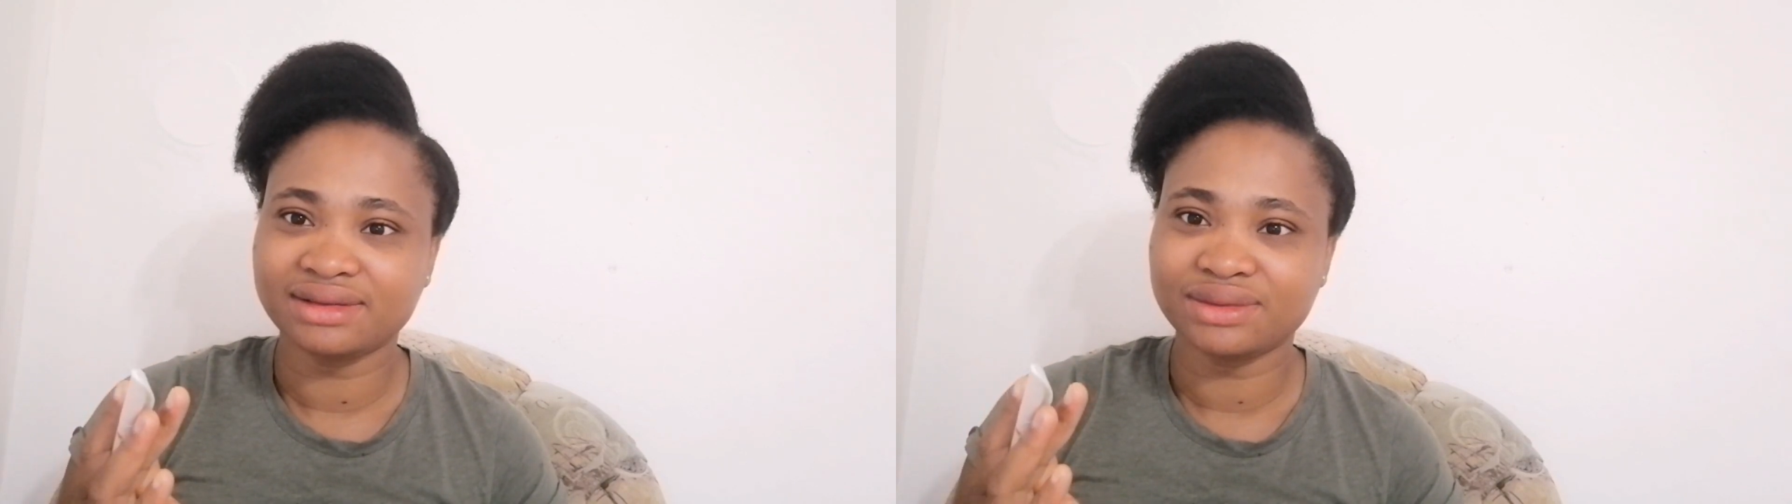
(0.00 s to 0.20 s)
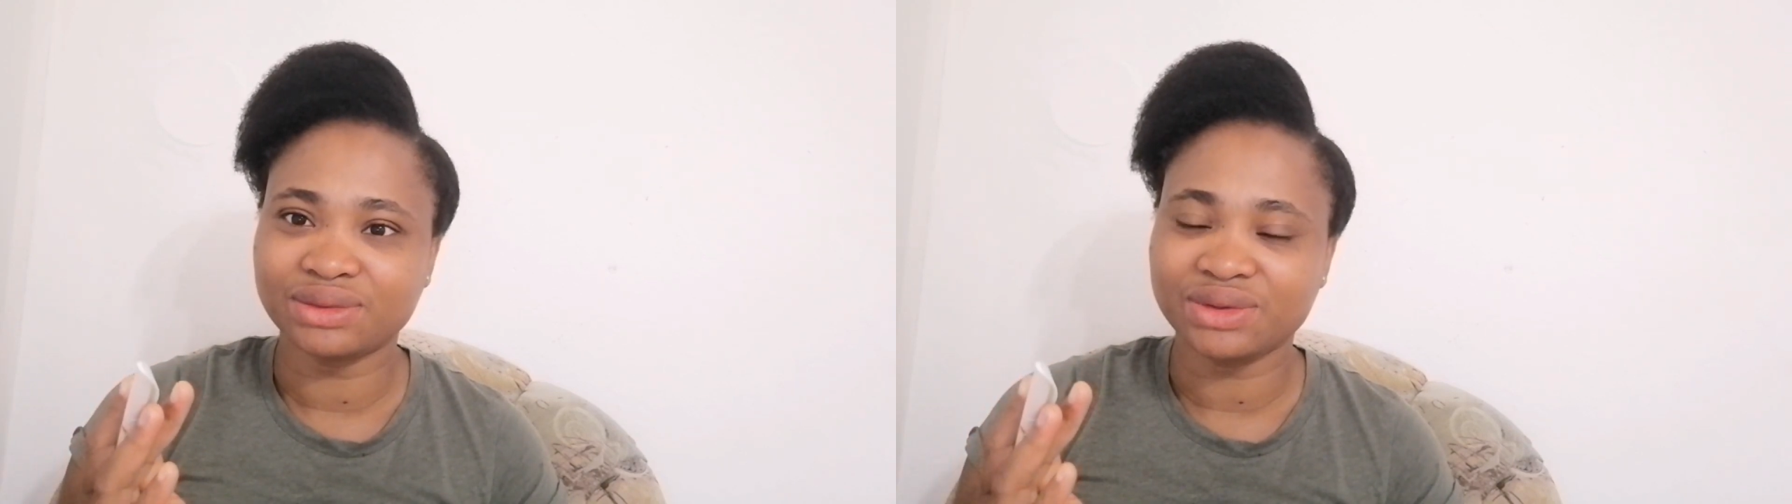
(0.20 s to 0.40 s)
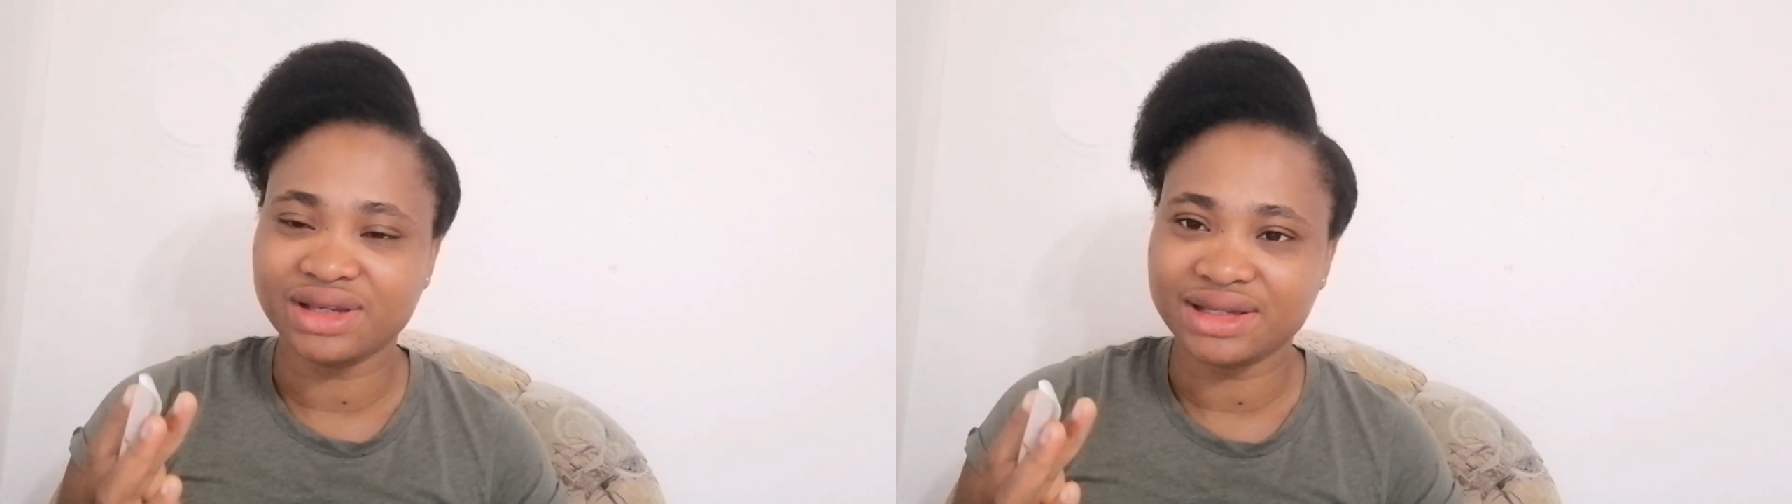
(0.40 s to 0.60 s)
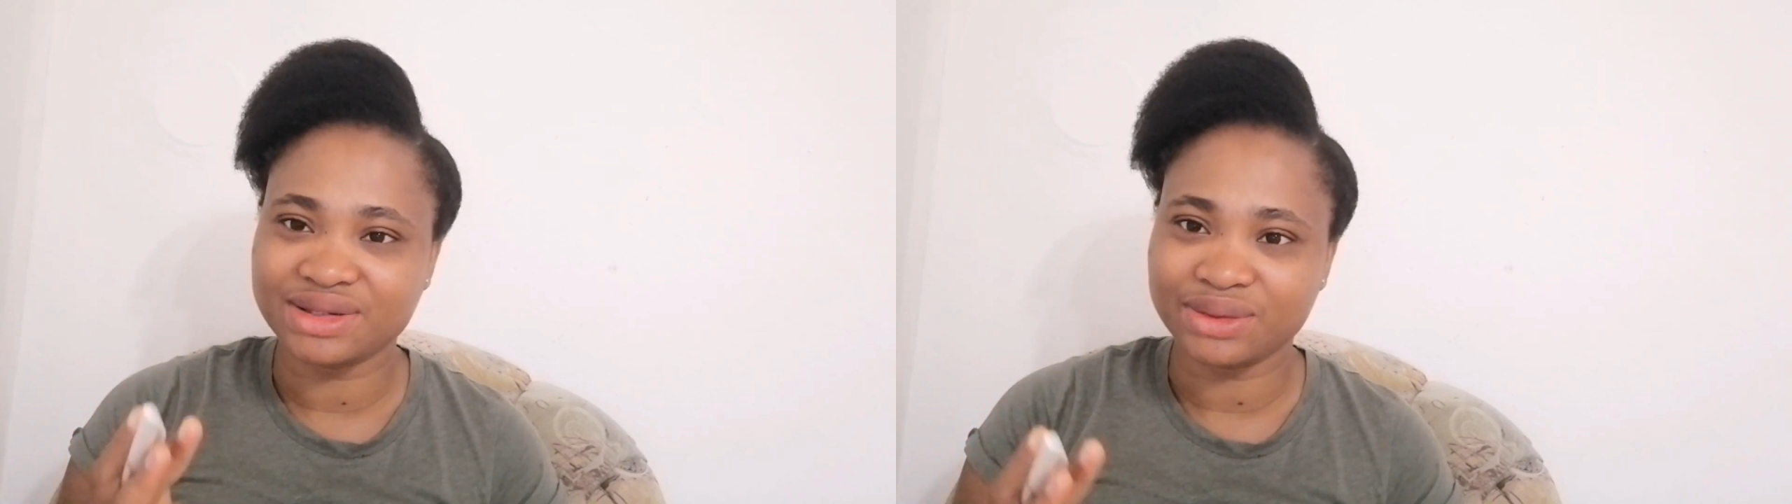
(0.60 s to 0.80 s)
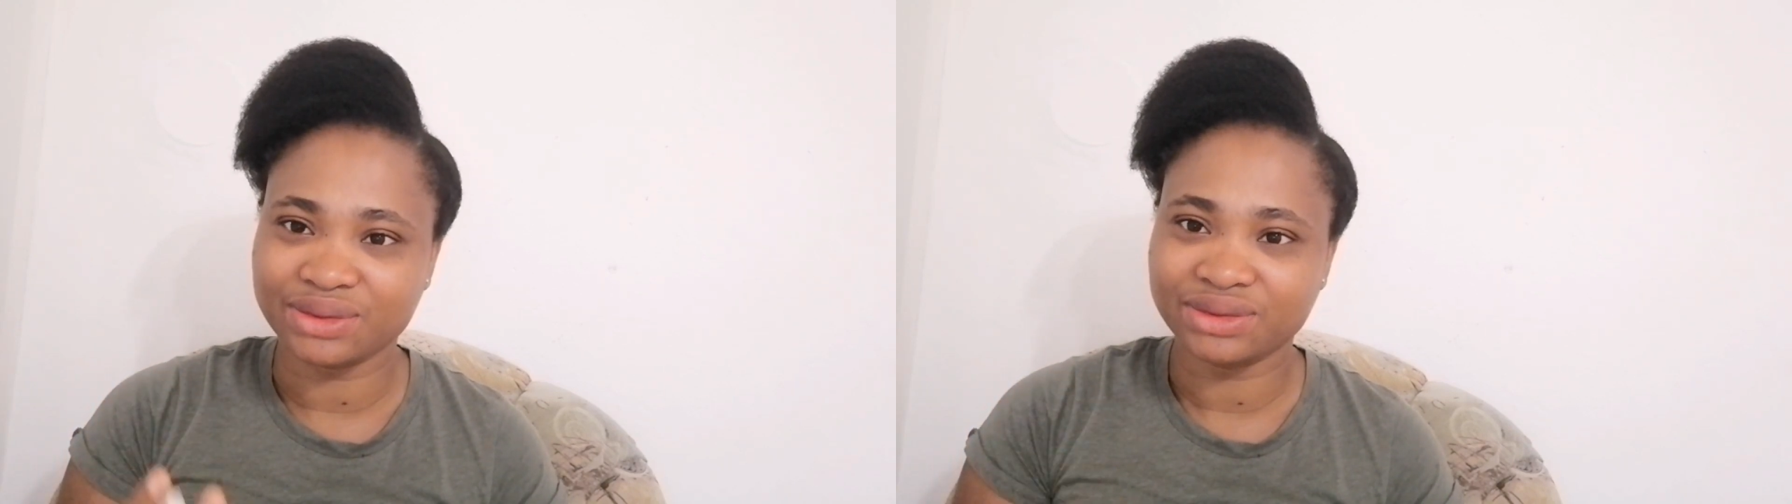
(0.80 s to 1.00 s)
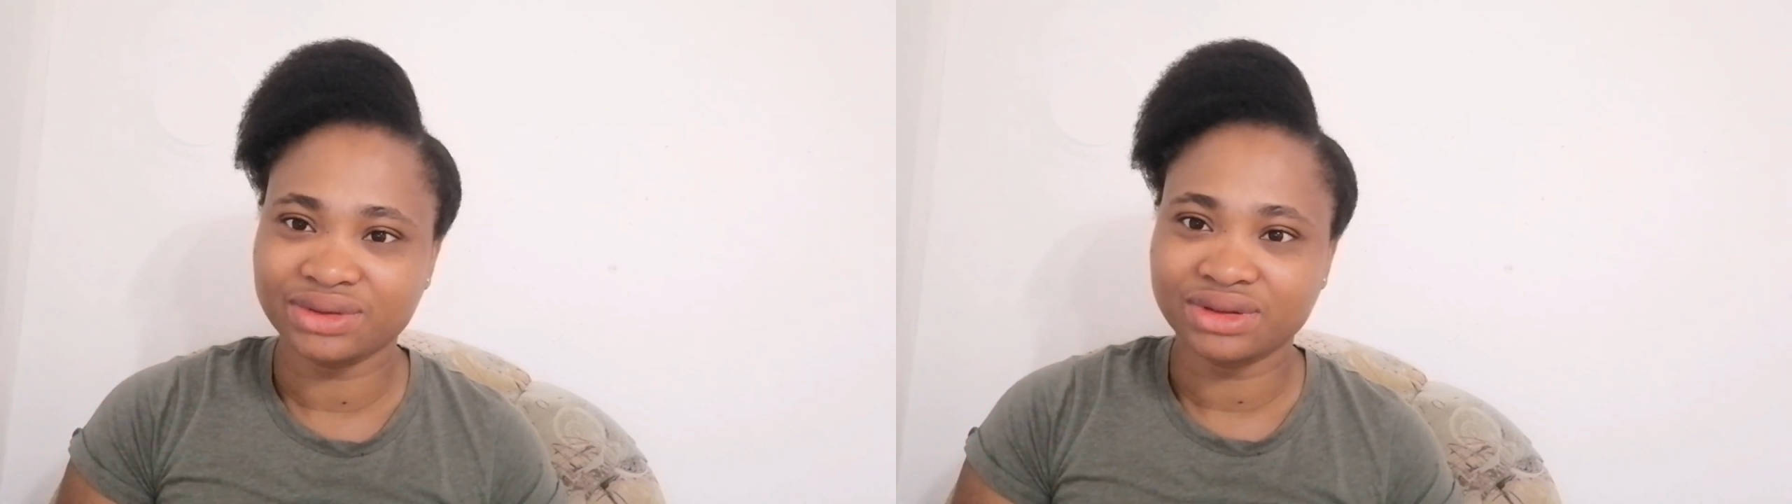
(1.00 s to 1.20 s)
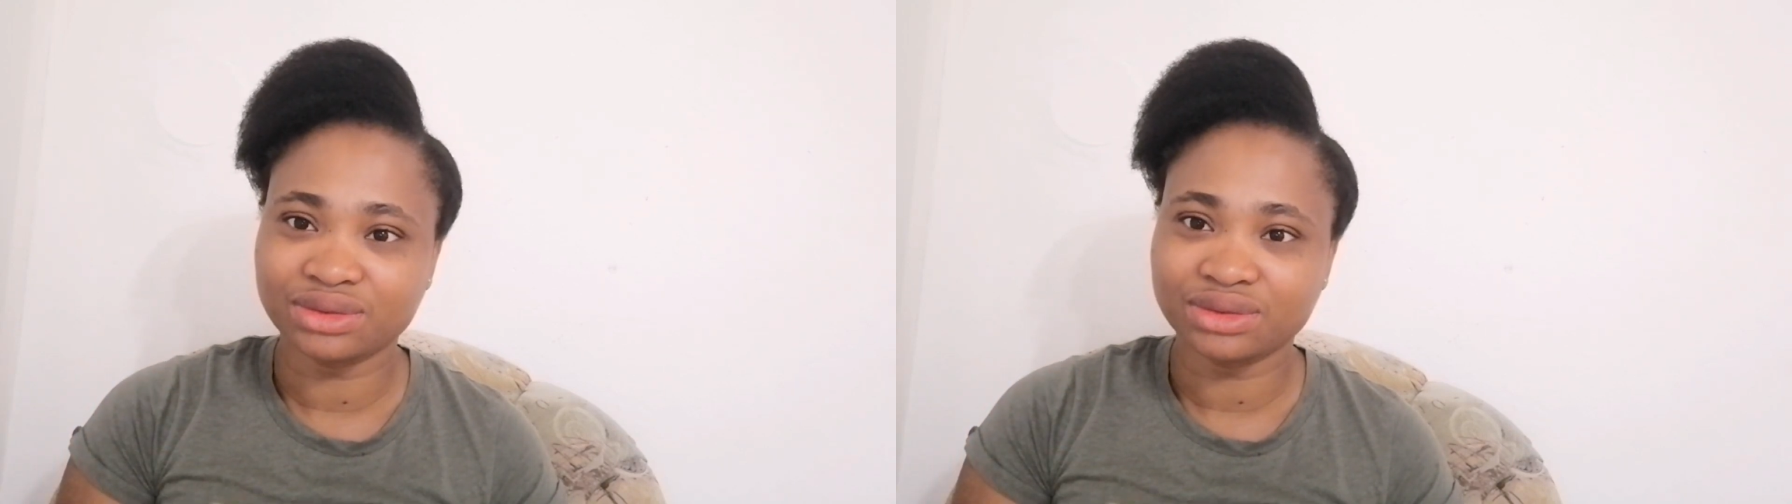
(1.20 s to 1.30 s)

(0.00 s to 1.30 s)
to Esau